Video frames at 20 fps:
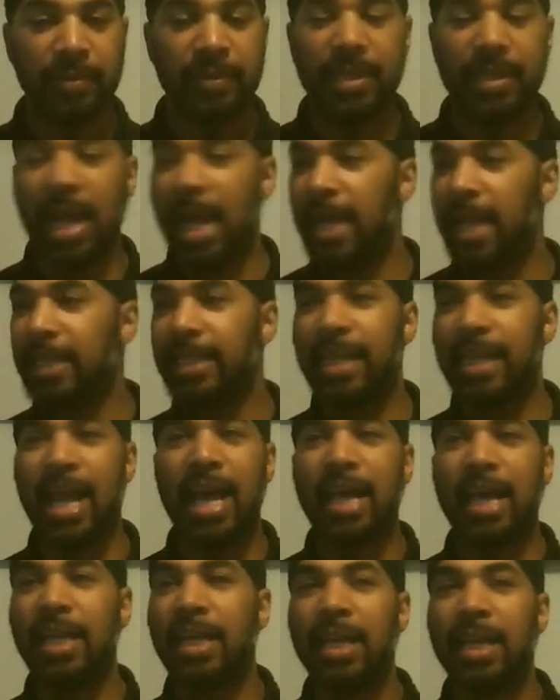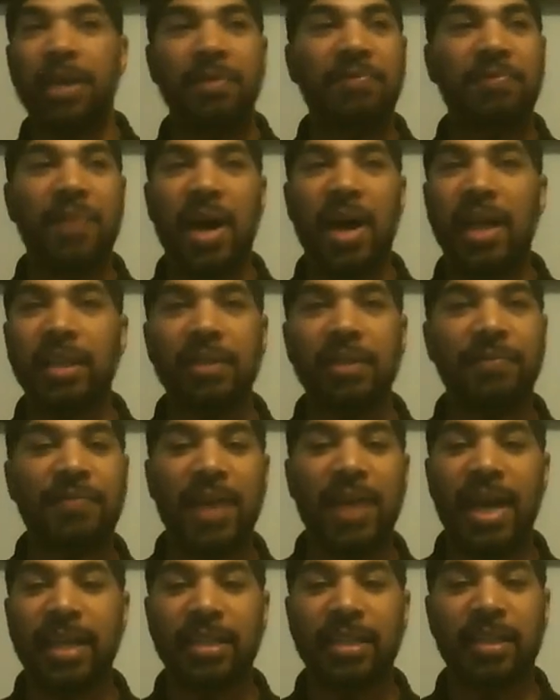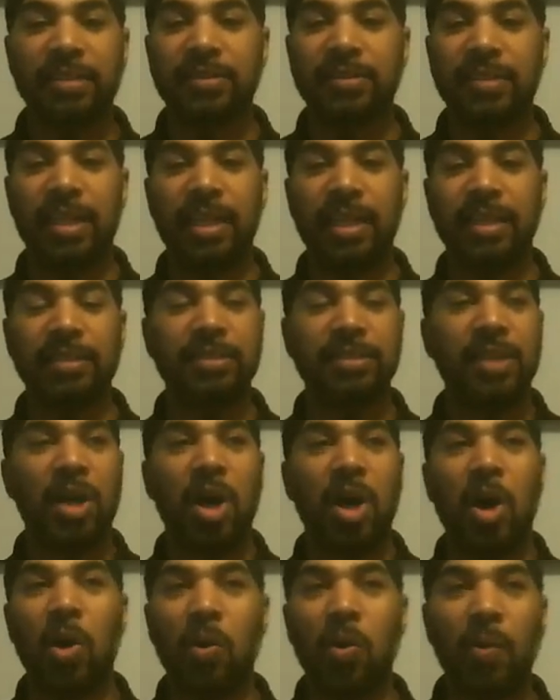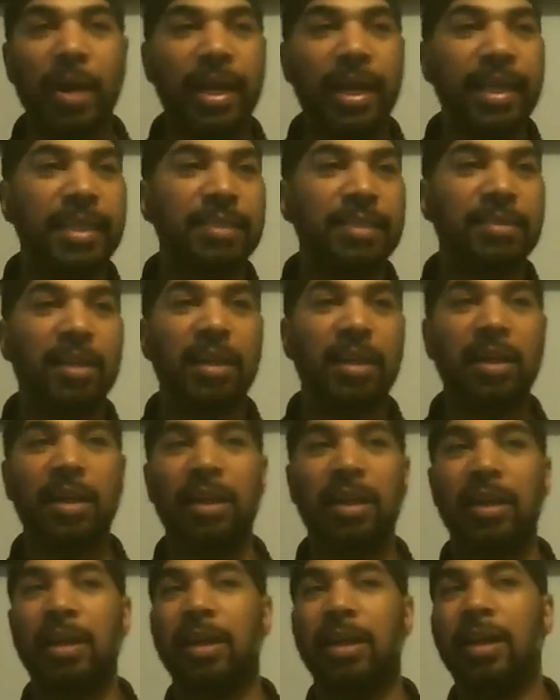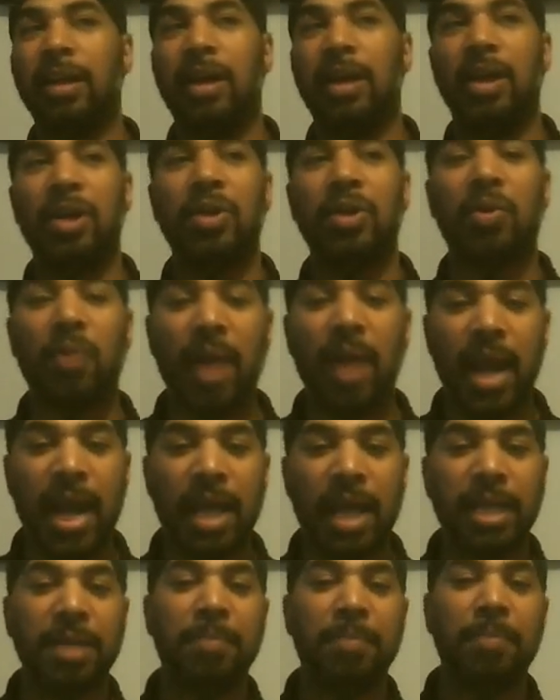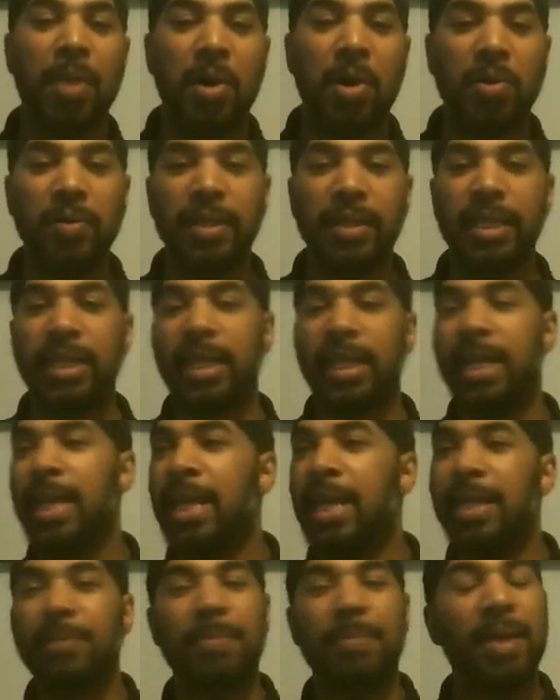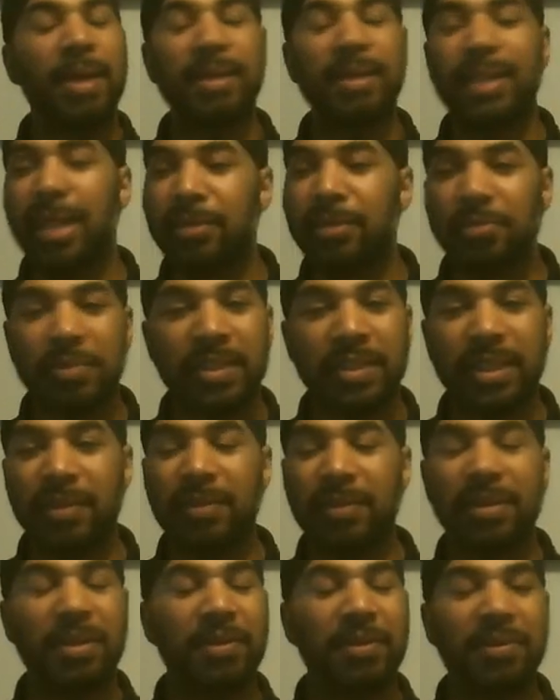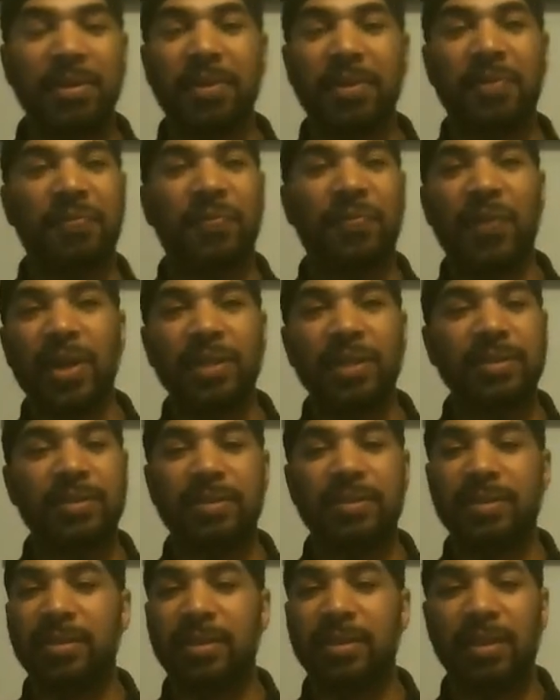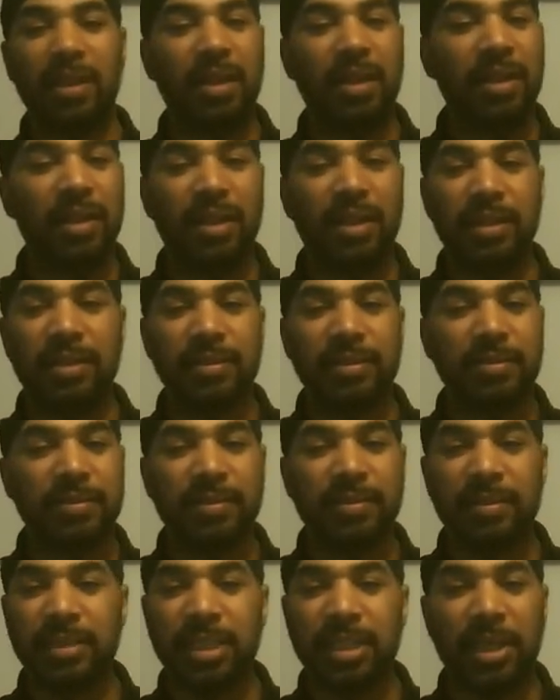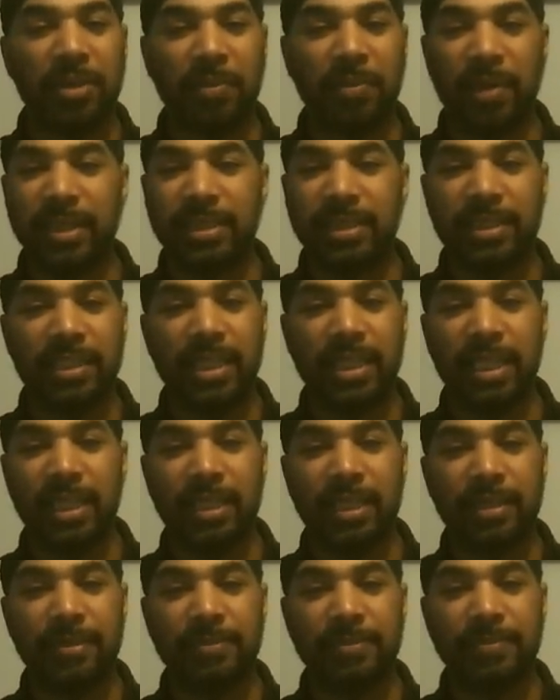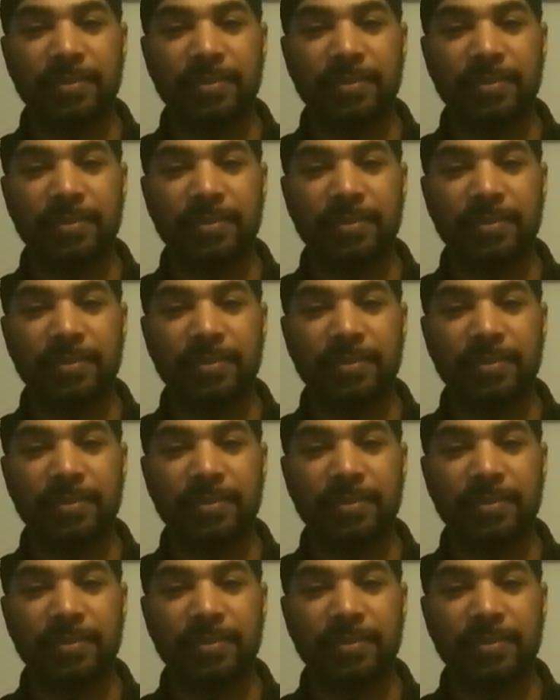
Not find ourselves always crying and moaning. That's what the first generation did.